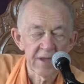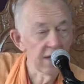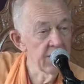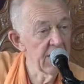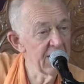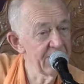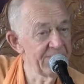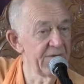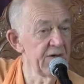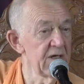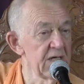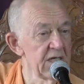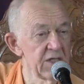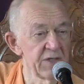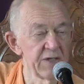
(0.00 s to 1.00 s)

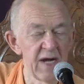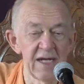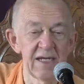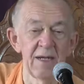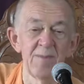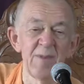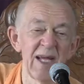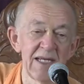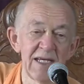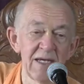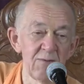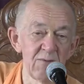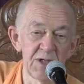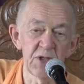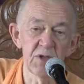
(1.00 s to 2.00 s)
Therefore, it's
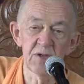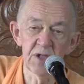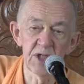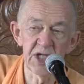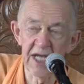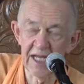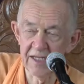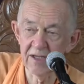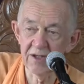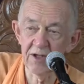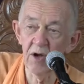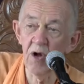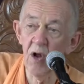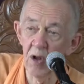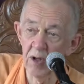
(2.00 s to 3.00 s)
recommended we should chant
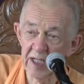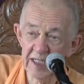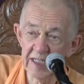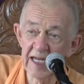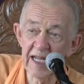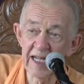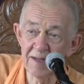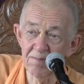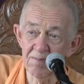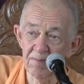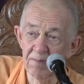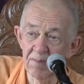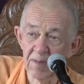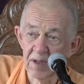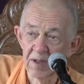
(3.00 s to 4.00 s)
the holy name.
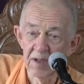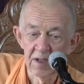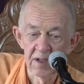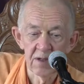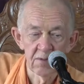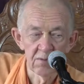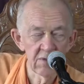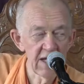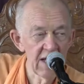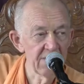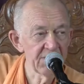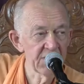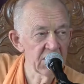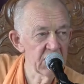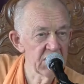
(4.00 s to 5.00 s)
We
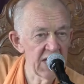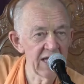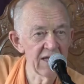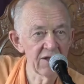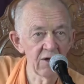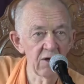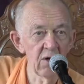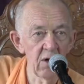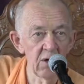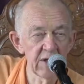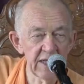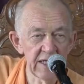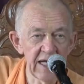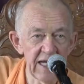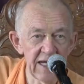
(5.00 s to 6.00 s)
have to chant the
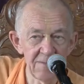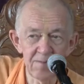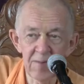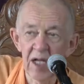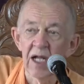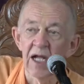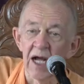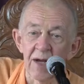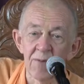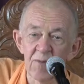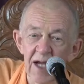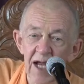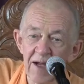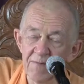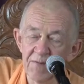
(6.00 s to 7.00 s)
holy name, and
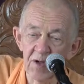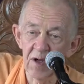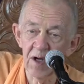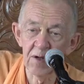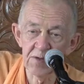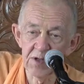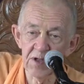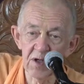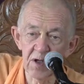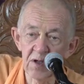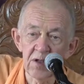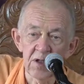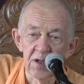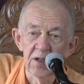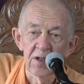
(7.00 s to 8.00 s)
we have to
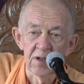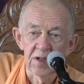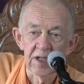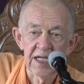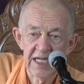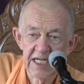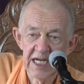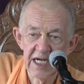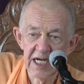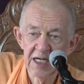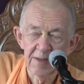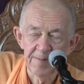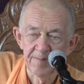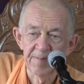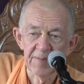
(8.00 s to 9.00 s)
also
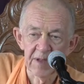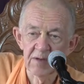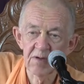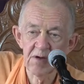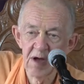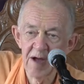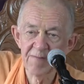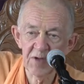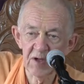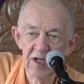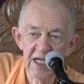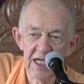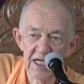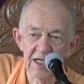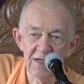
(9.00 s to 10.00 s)
hear, you have to
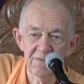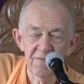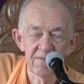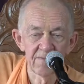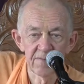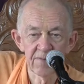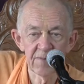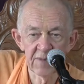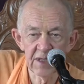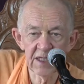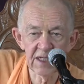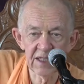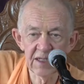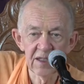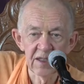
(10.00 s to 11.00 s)
hear
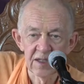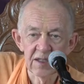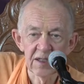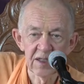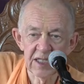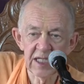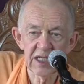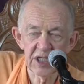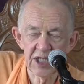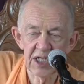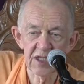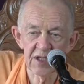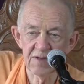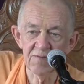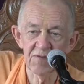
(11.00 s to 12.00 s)
the
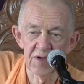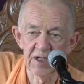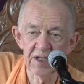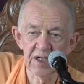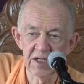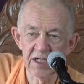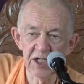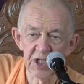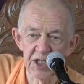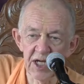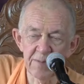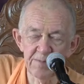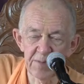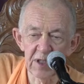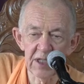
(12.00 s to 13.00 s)
teachings of Lord
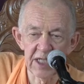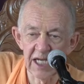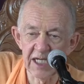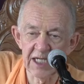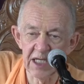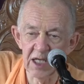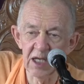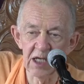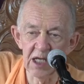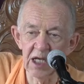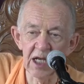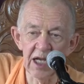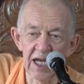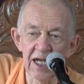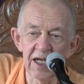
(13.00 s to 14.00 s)
Krishna,
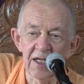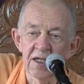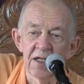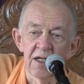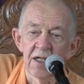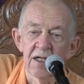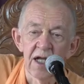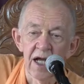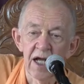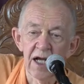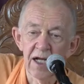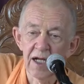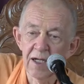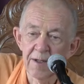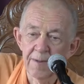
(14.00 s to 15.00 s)
particularly
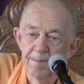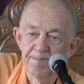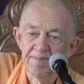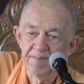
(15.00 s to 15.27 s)
uh,